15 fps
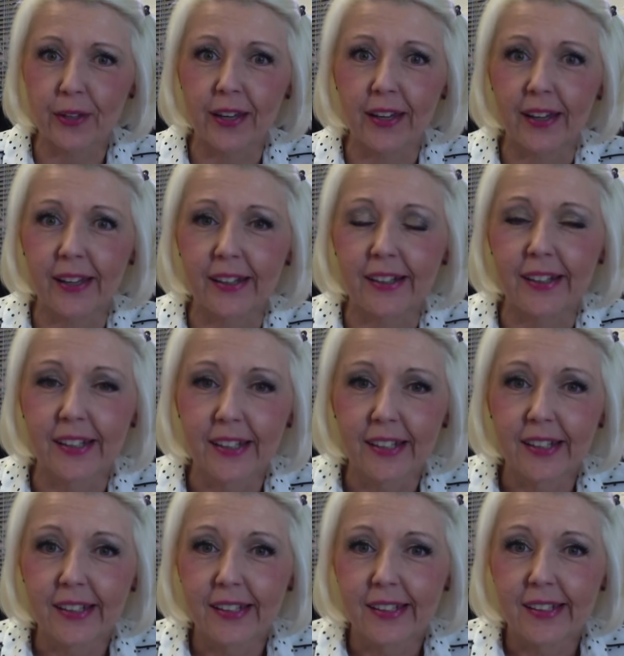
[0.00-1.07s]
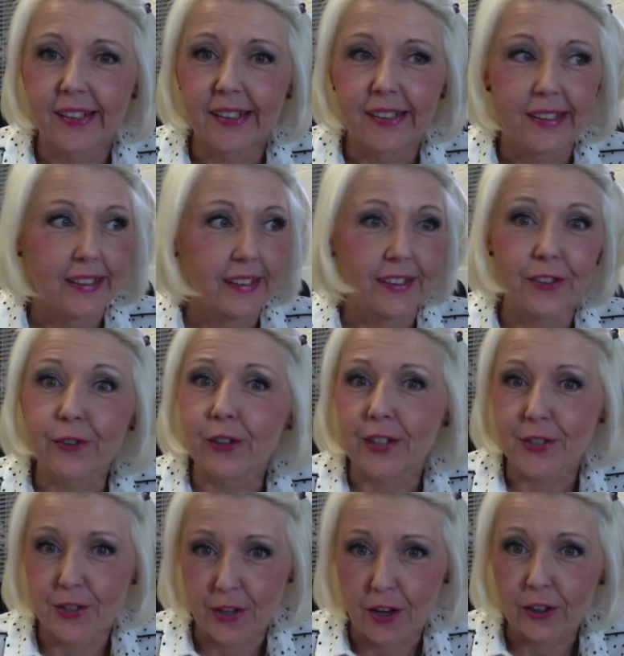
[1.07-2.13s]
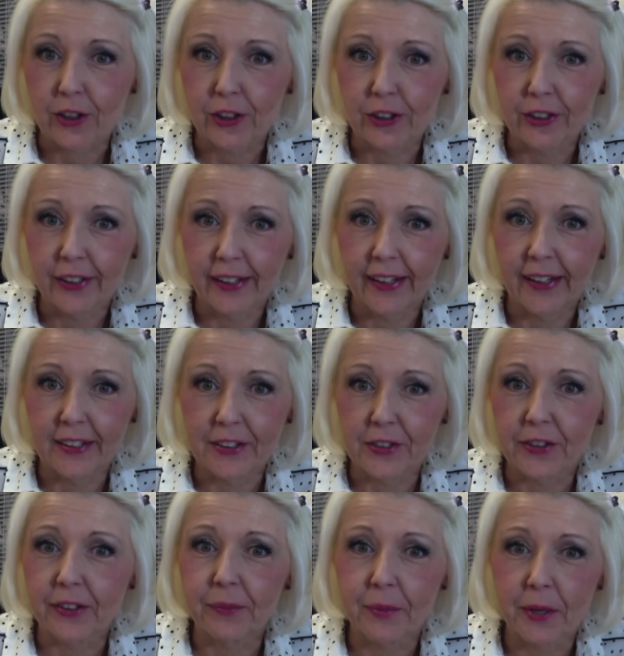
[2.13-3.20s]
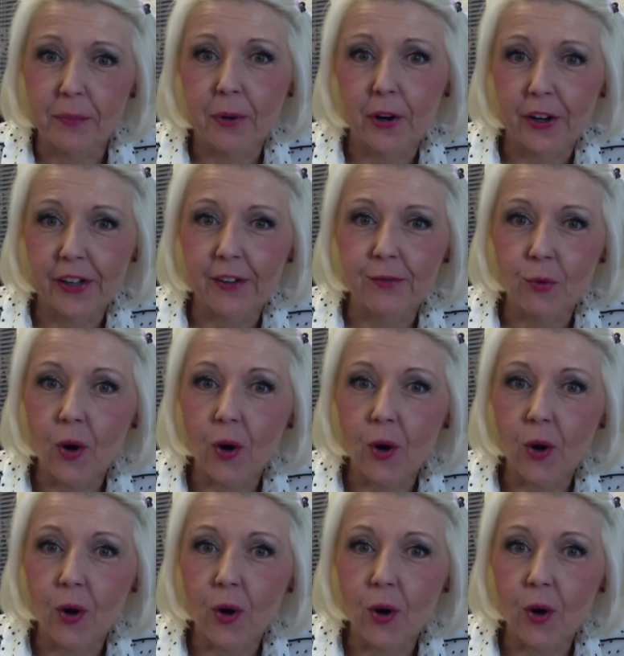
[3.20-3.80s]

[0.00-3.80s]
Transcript: then you're a sucker and you're going to be a party of